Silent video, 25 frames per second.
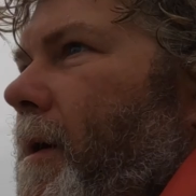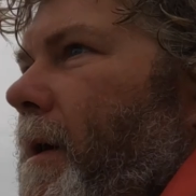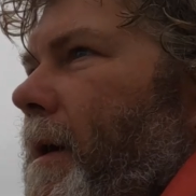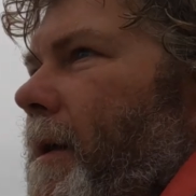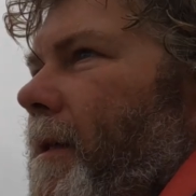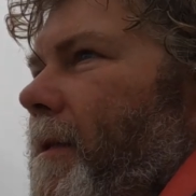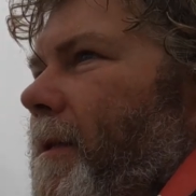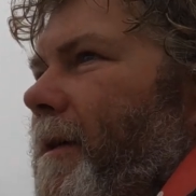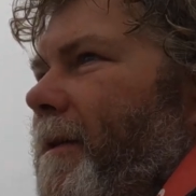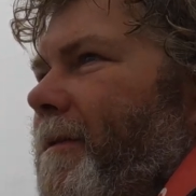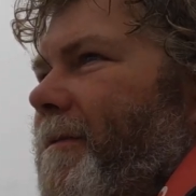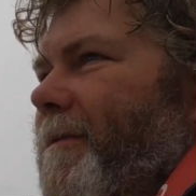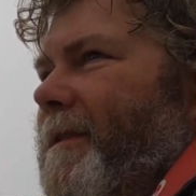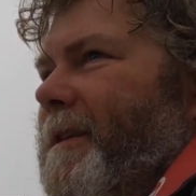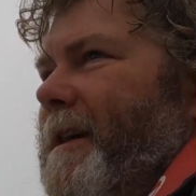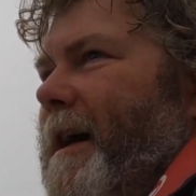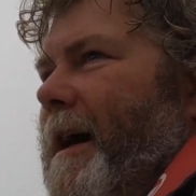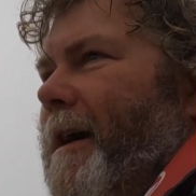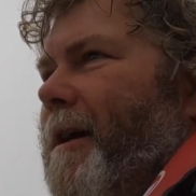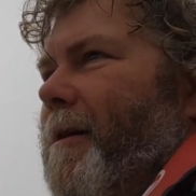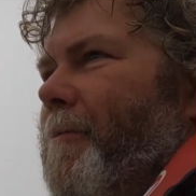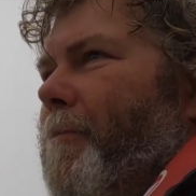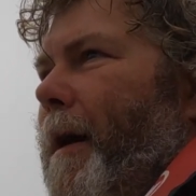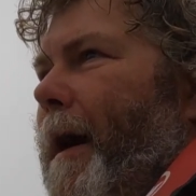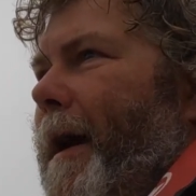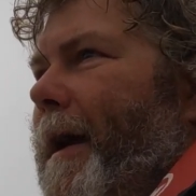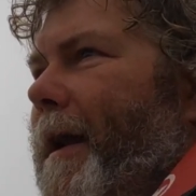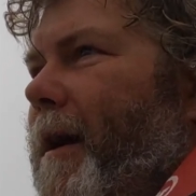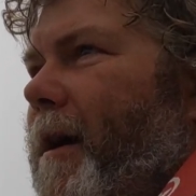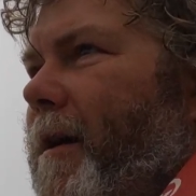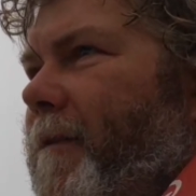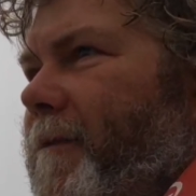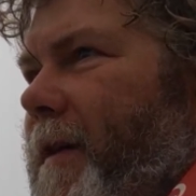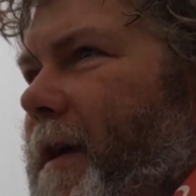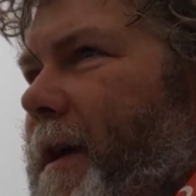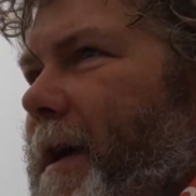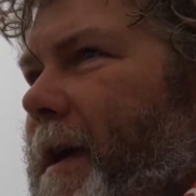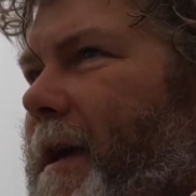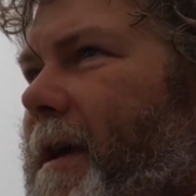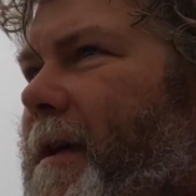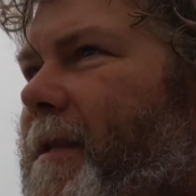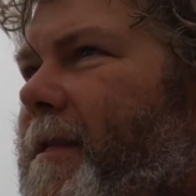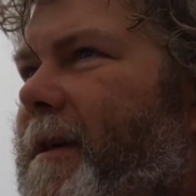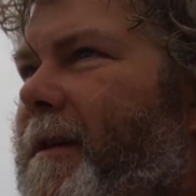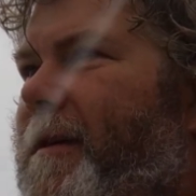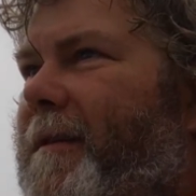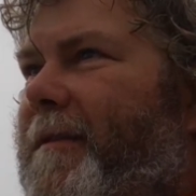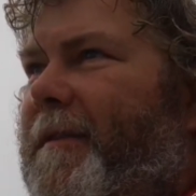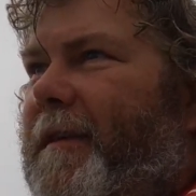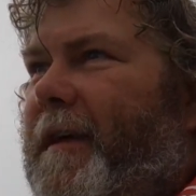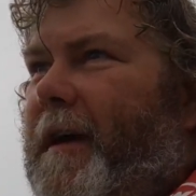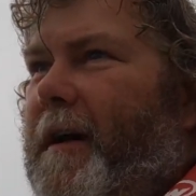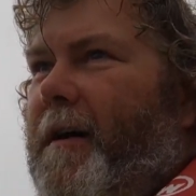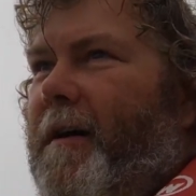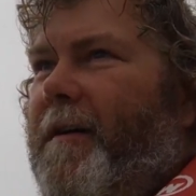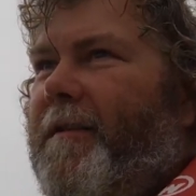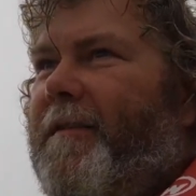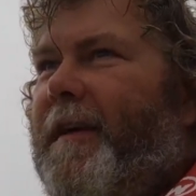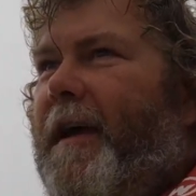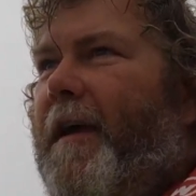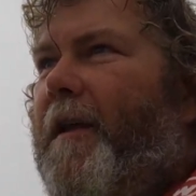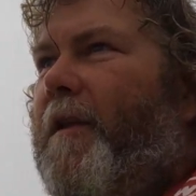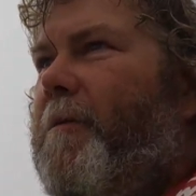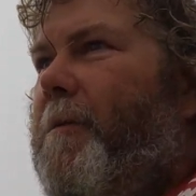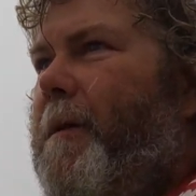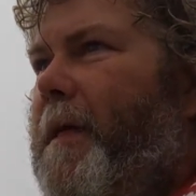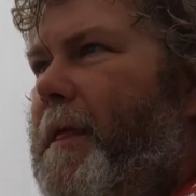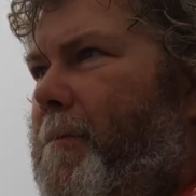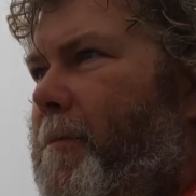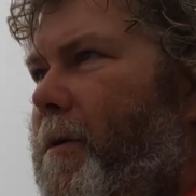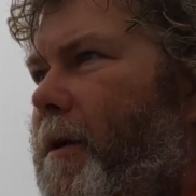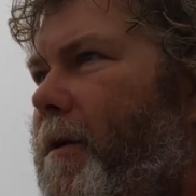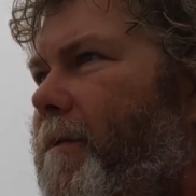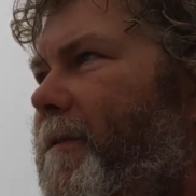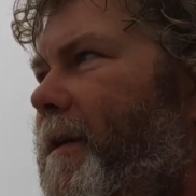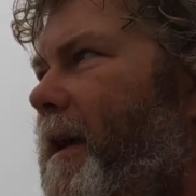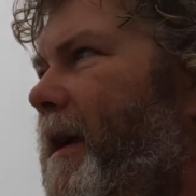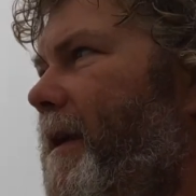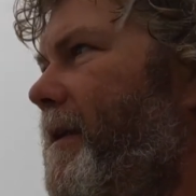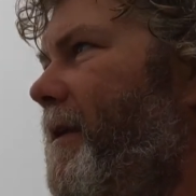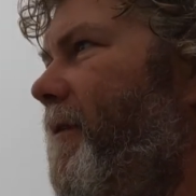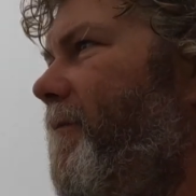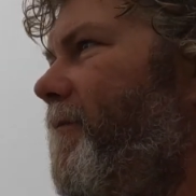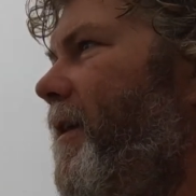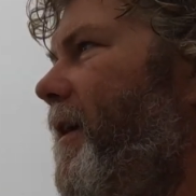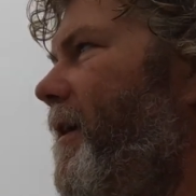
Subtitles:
This chunk of bait over here, these guys seem to be the most active.